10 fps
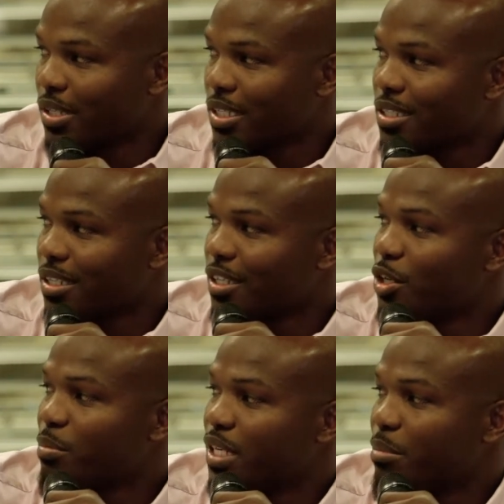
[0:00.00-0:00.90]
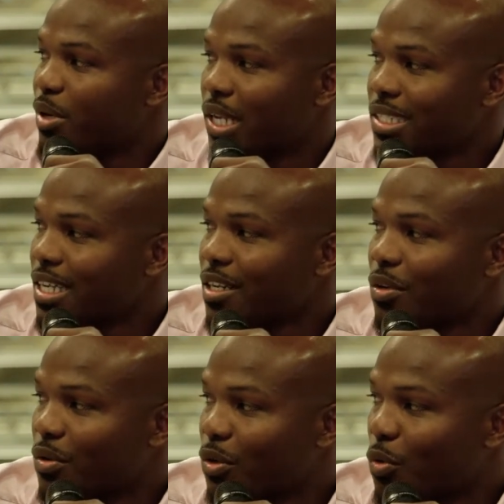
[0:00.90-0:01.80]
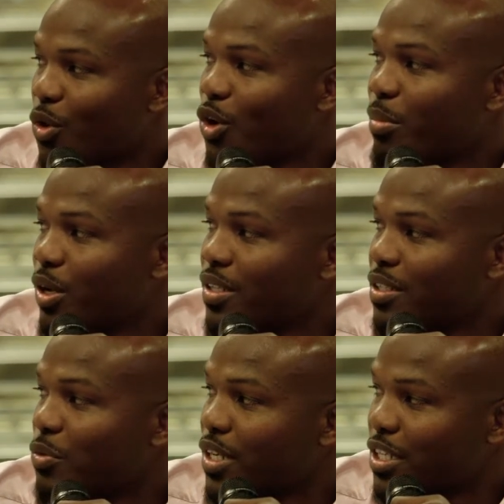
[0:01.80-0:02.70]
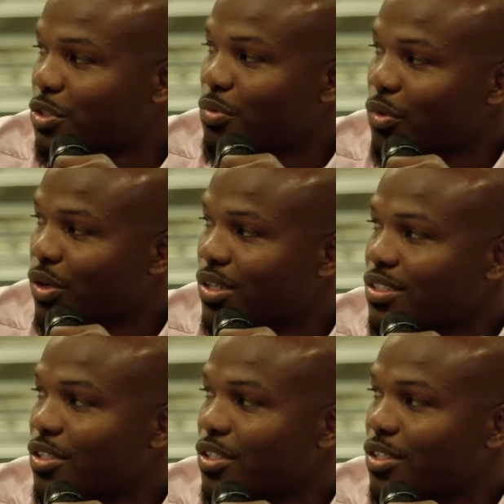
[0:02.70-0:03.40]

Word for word: That's a little bitty belt. That's not the, the world belt. That's the one that you want.